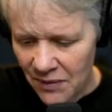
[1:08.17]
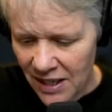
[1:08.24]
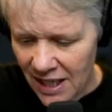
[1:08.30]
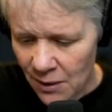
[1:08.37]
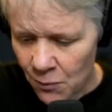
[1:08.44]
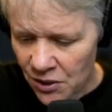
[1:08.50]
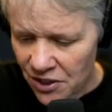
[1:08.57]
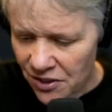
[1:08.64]

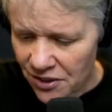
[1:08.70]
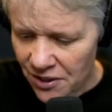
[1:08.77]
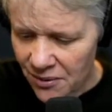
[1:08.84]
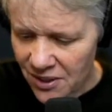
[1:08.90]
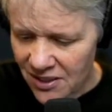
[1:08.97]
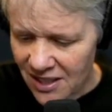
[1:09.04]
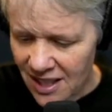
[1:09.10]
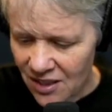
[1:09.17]
And what you do
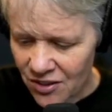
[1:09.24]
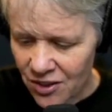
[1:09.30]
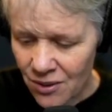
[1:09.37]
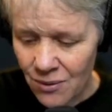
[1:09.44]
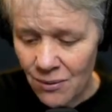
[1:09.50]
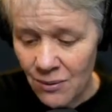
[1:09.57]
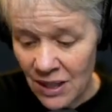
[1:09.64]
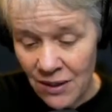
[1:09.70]
is
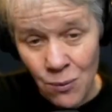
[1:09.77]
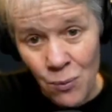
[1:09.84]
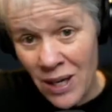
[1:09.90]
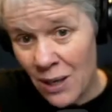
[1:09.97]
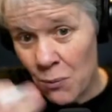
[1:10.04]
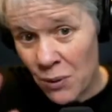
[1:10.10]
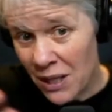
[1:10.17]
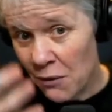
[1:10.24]
and the
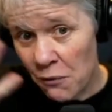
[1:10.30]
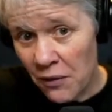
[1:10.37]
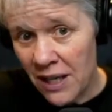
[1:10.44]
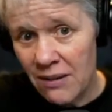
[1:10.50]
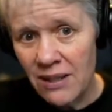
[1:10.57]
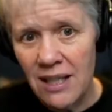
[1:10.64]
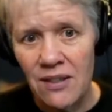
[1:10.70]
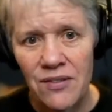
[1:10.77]
way we
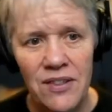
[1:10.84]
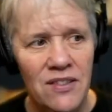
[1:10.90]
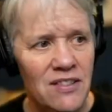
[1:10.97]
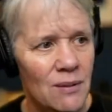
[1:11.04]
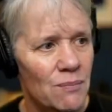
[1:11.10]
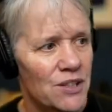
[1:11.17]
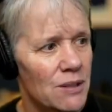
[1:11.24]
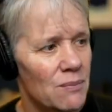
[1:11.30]
found out the
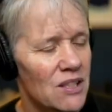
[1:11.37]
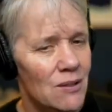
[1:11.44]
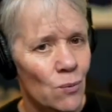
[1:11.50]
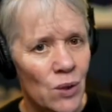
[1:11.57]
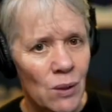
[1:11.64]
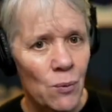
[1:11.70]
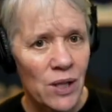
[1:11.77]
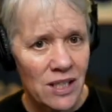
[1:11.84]
symptom is
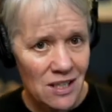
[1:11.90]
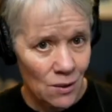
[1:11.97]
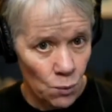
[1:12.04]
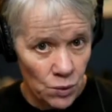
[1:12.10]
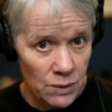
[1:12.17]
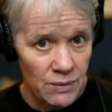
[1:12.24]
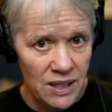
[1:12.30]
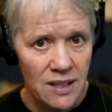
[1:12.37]
we went to
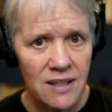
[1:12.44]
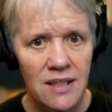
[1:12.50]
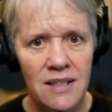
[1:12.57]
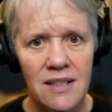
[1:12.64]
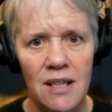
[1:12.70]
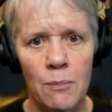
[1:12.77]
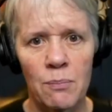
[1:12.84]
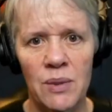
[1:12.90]
women in this
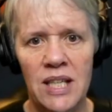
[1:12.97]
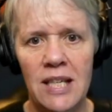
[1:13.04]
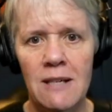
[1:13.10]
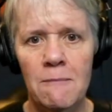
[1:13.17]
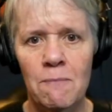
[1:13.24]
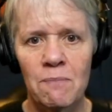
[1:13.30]
company